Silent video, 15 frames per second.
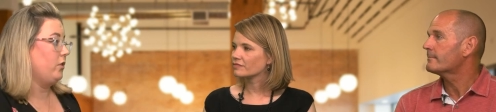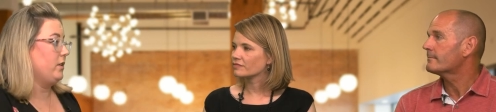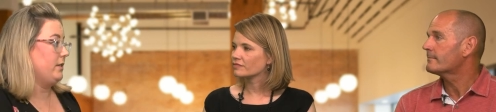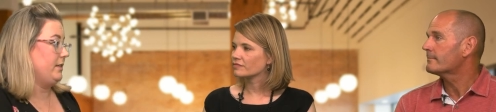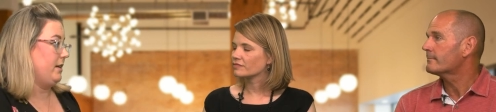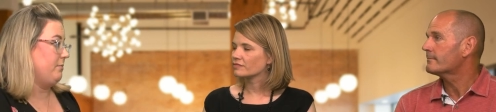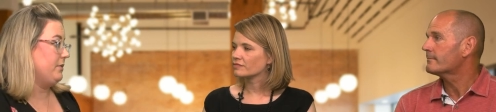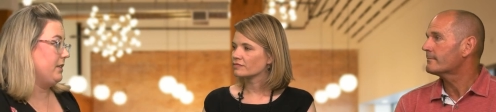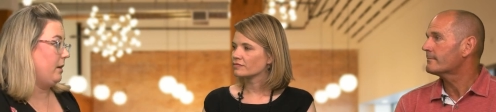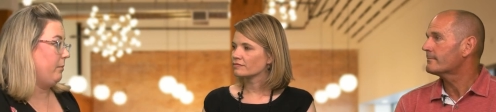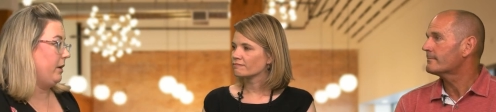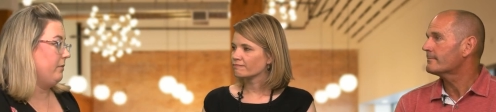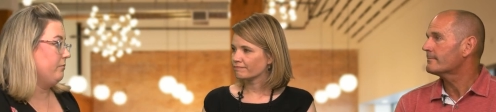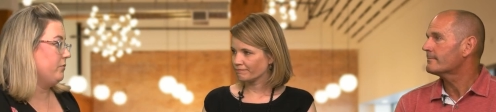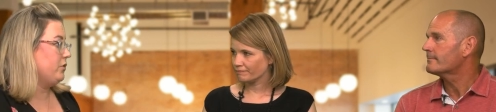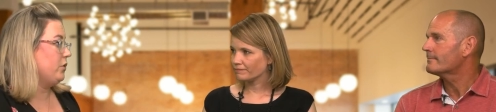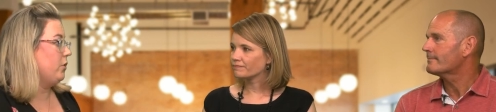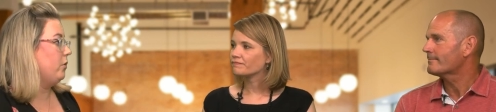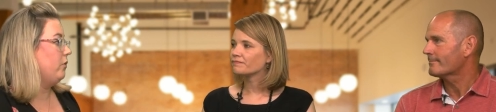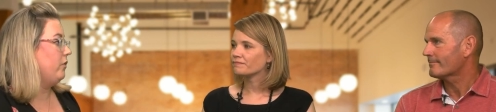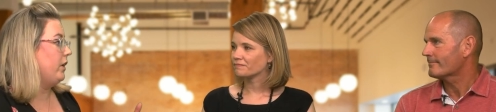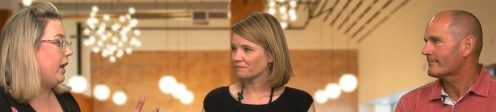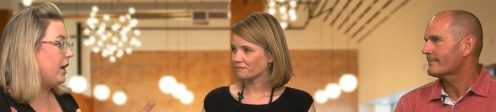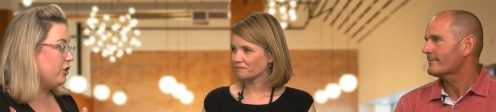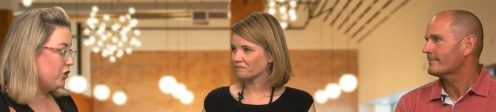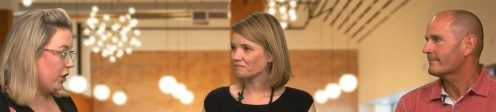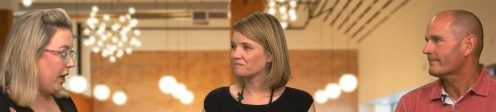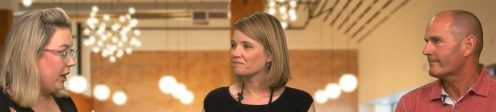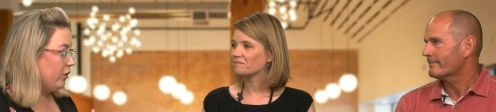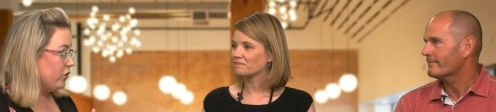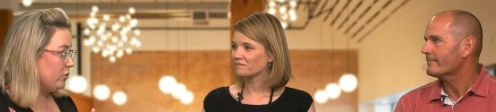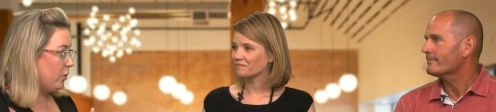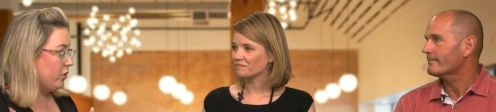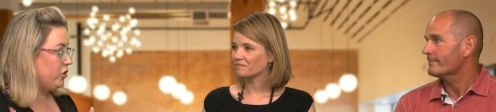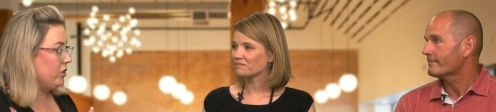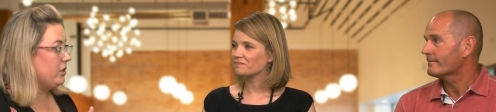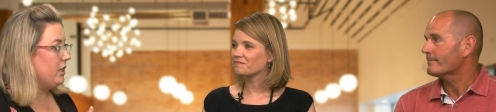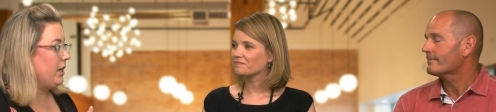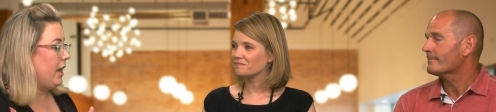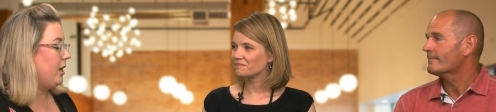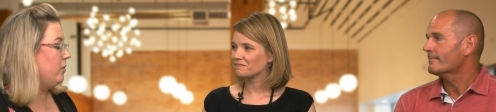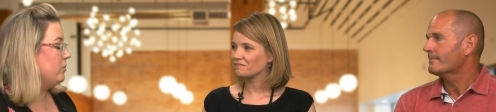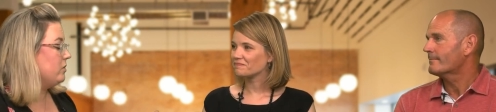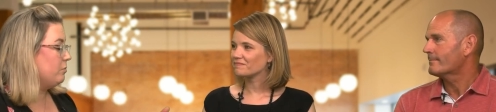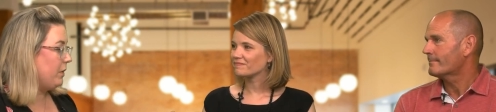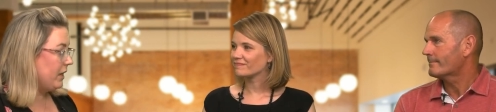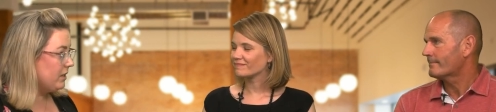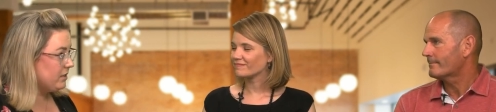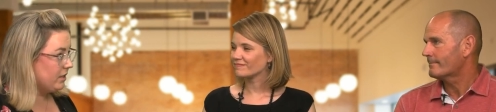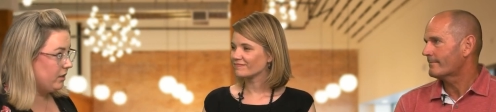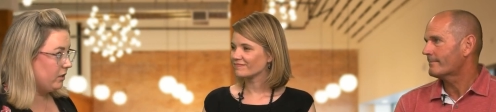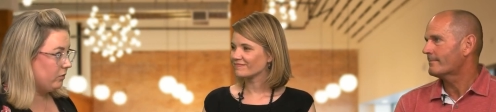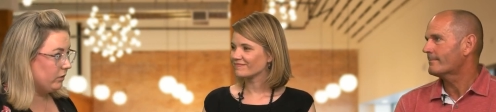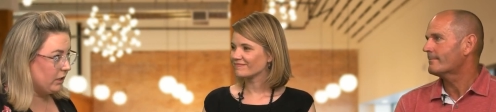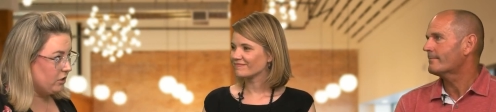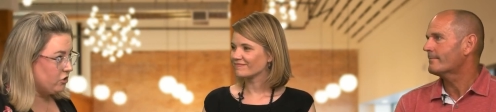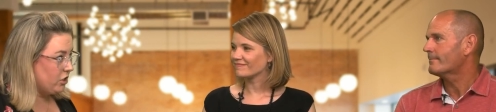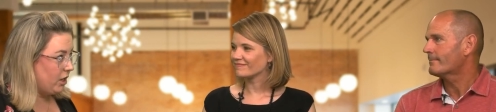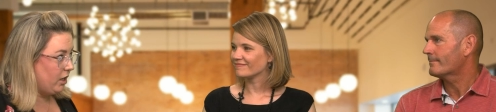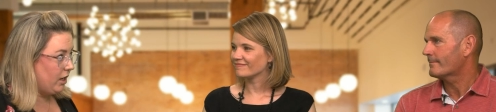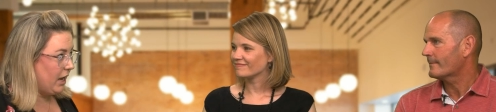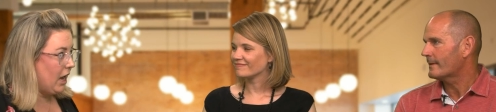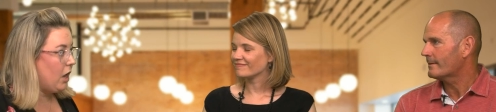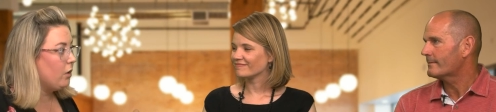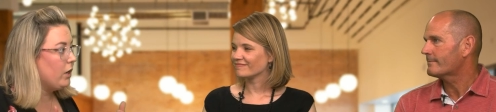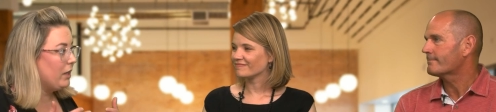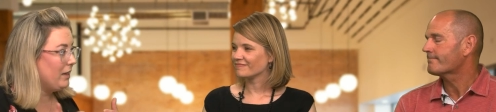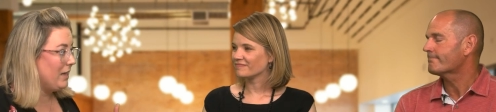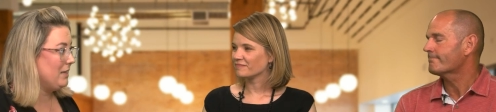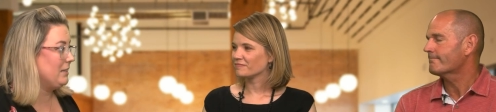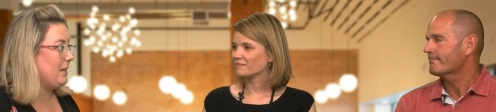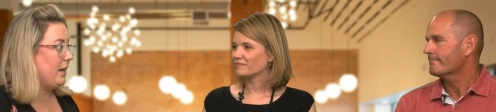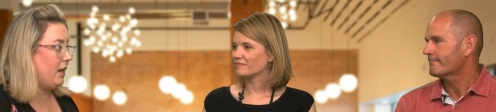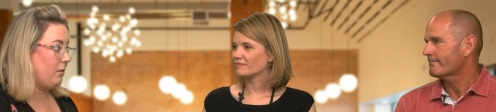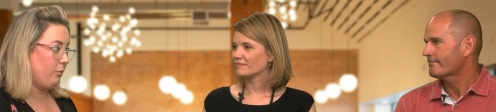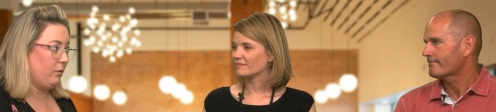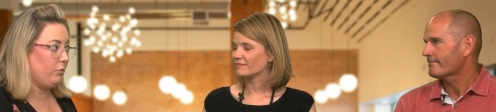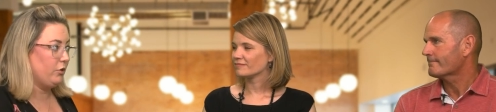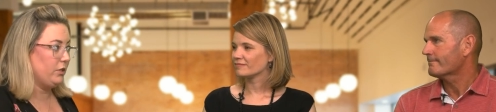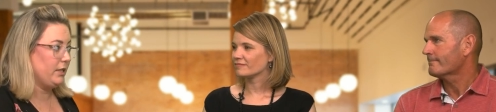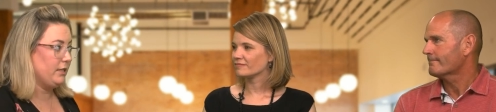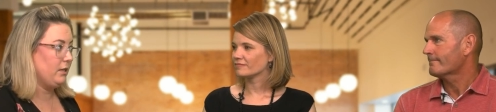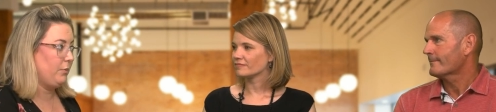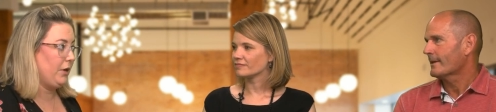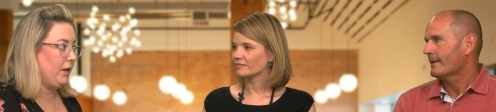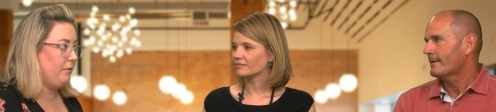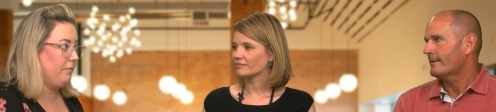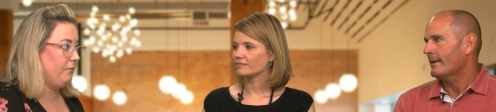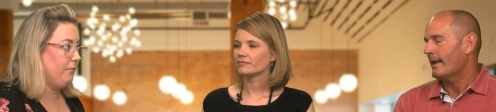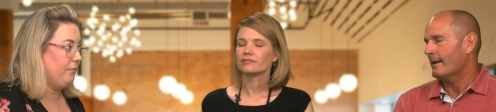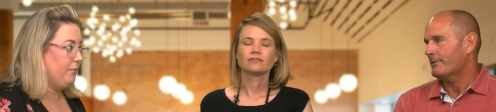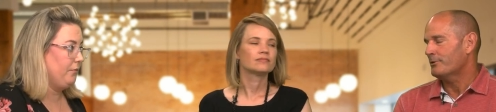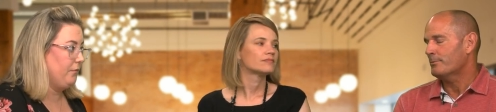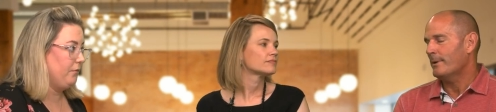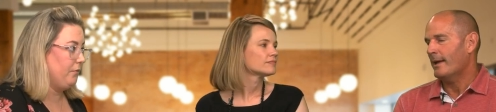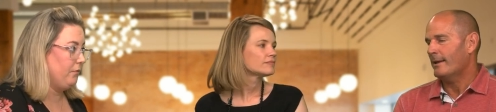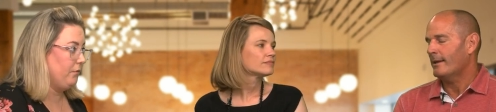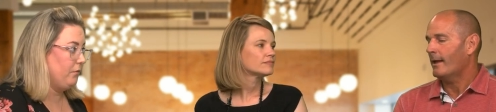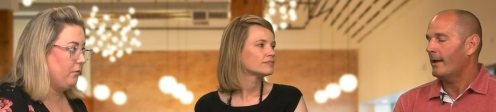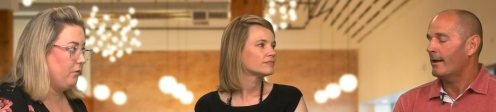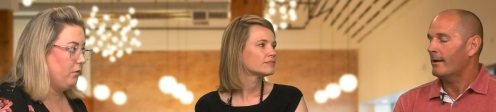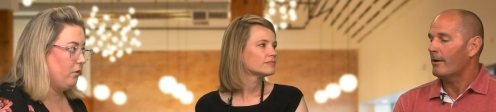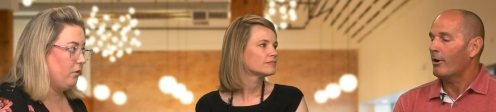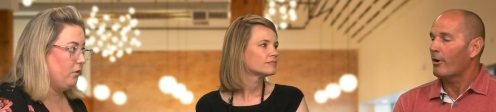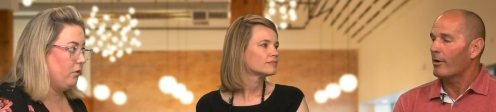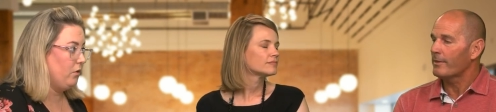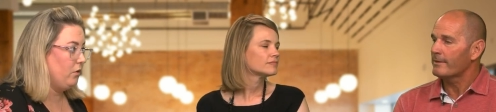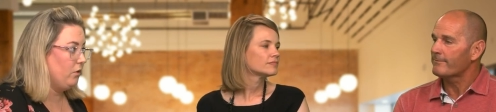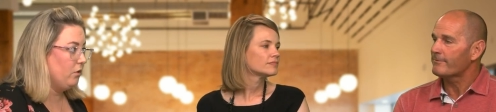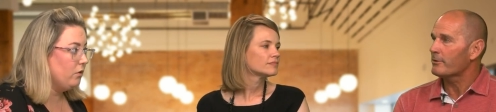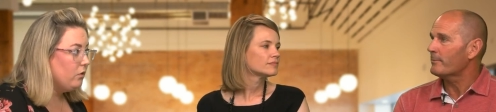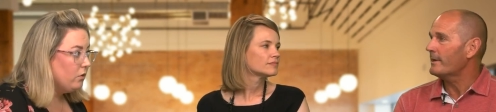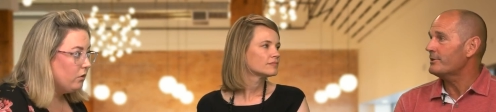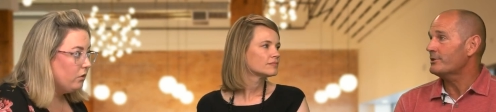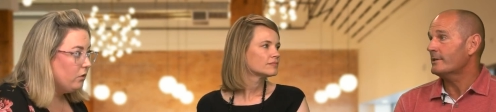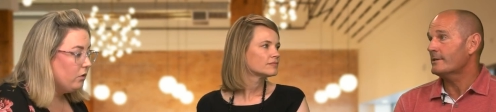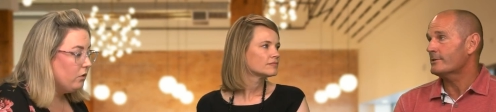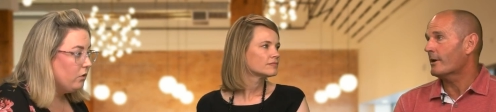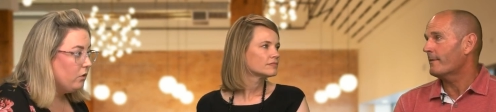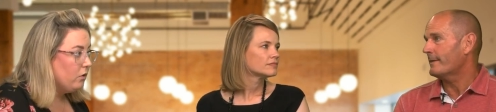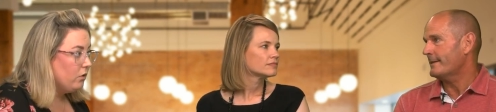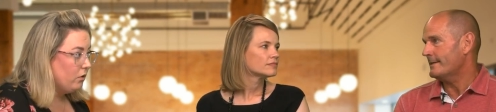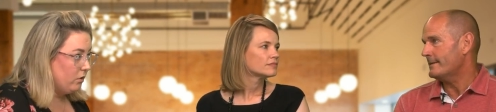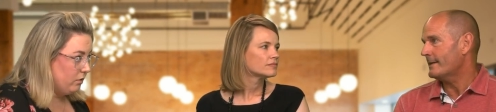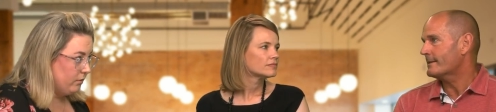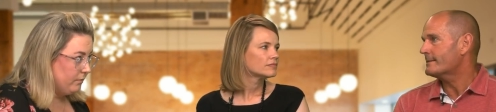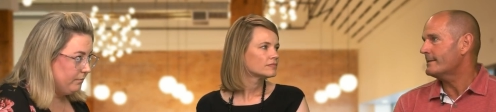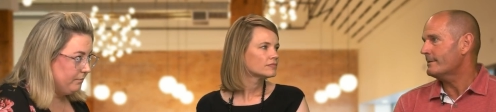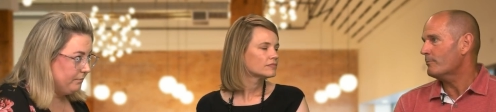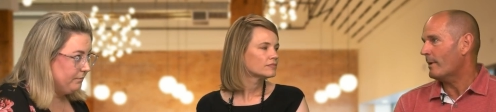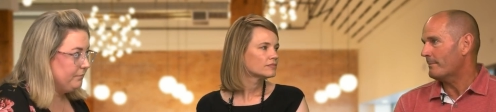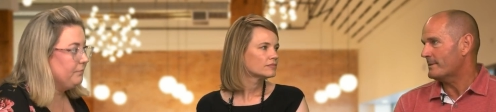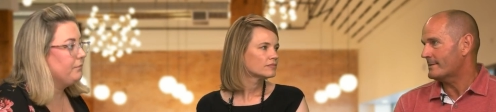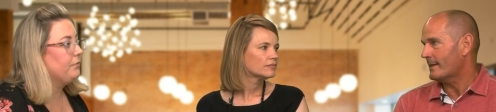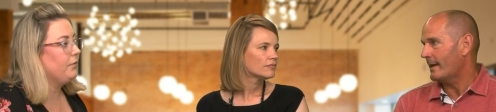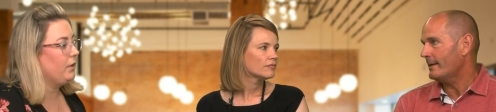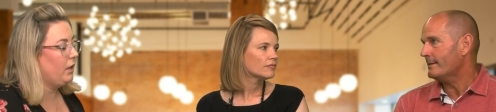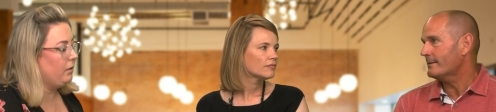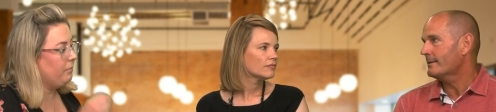Speaker 1: to the STEM Summit? So, if an educator is watching today who's based in the region, how can they sign up and participate?
Speaker 2: Yeah, you bet. Uh, all the information is on the ESD website,